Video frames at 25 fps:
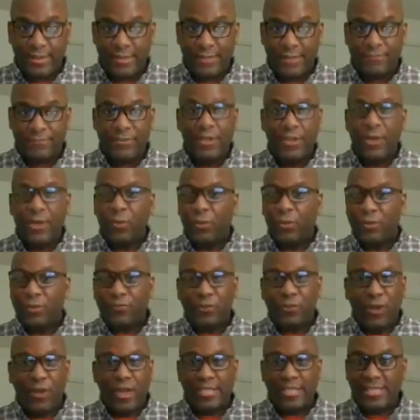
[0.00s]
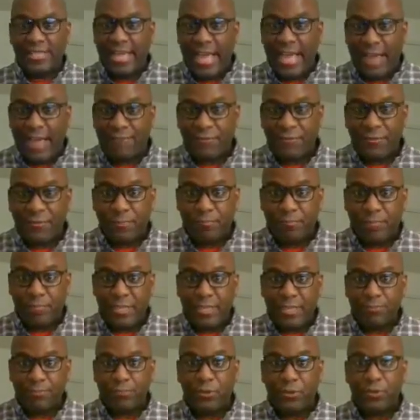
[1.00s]
Um, we've lost half of the
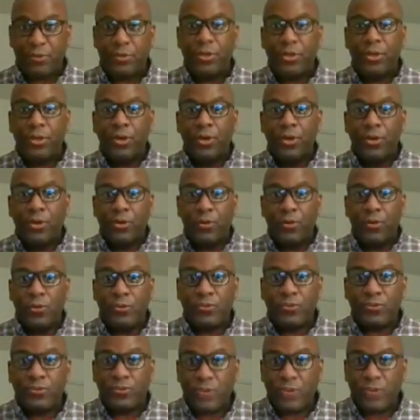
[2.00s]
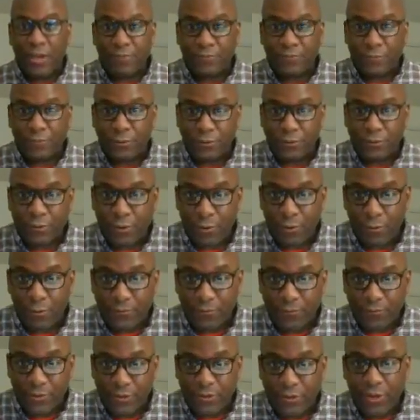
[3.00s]
people who suffered
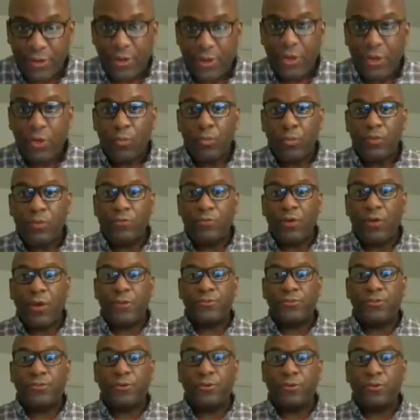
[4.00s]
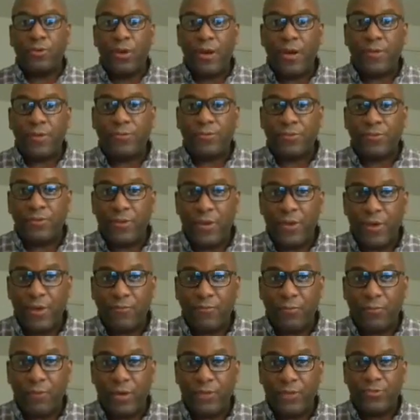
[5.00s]
COVID. We've also lost
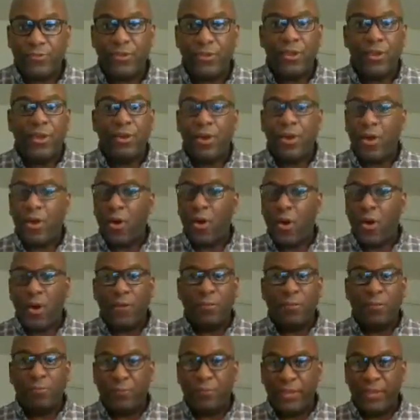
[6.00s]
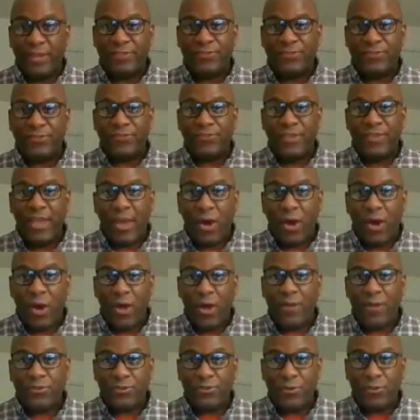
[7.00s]
loved ones. All the places
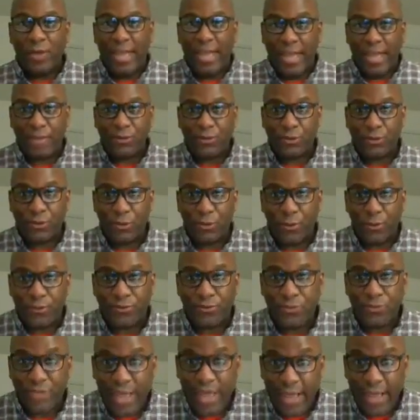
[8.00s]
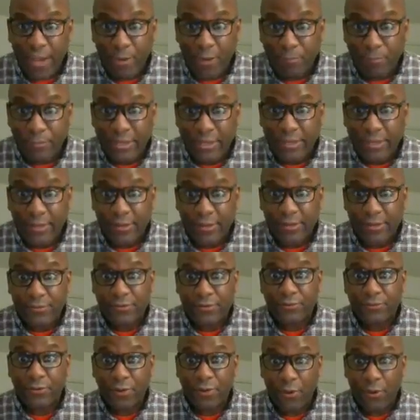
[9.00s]
also had to close down
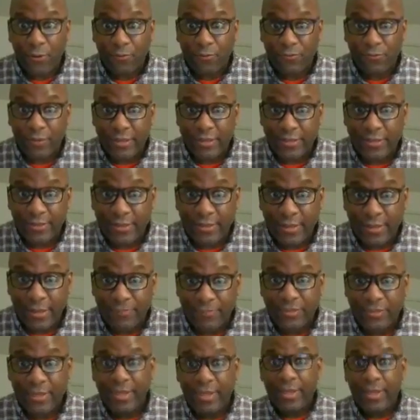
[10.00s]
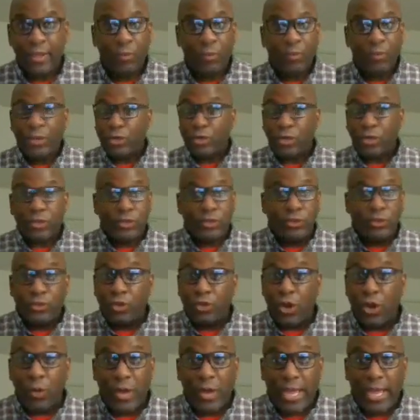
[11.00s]
because of COVID. Um, we
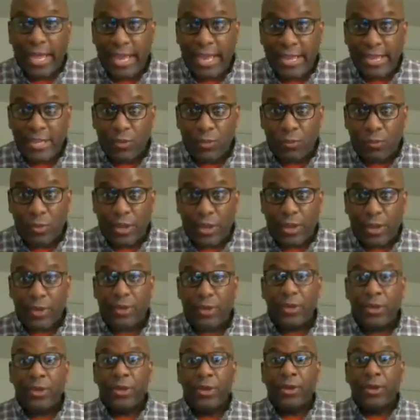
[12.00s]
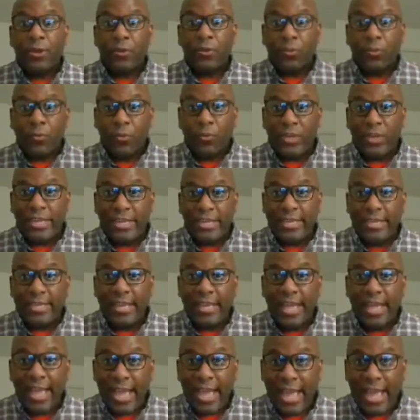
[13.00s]
couldn't go anywhere.
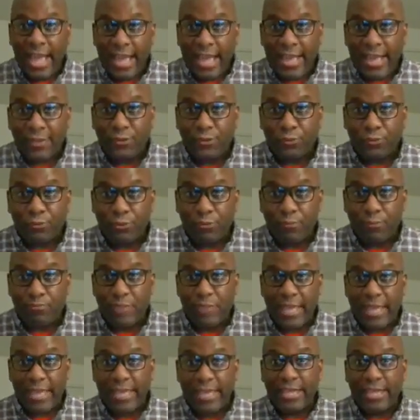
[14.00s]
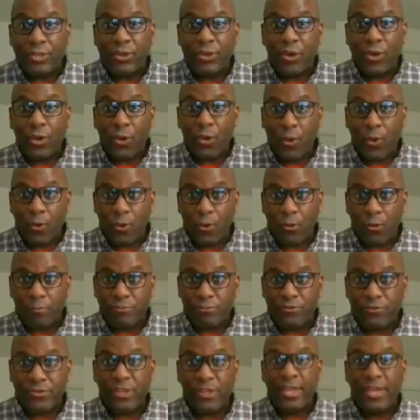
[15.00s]
We had to remain
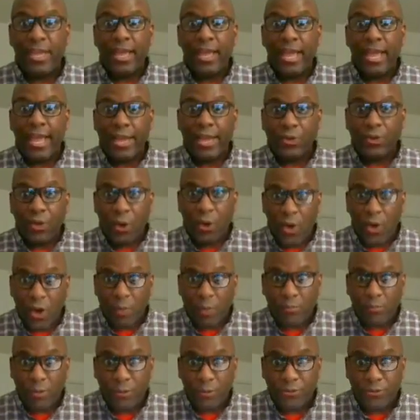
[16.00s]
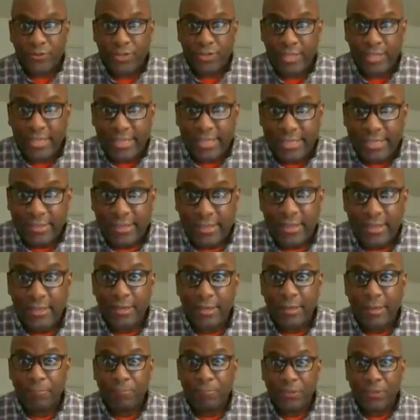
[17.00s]
homes and almost in
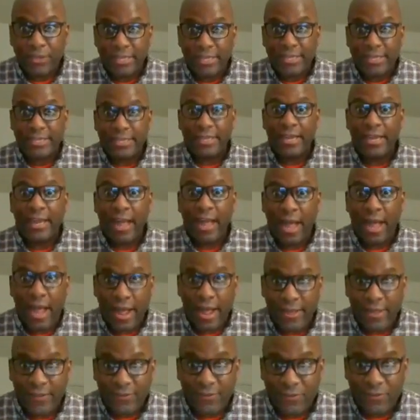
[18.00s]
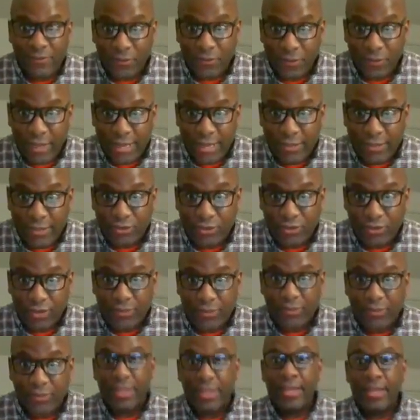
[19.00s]
complete
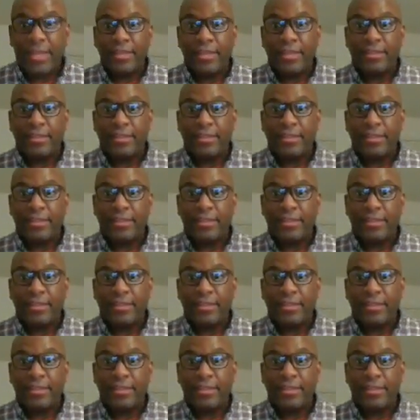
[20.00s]
isolation.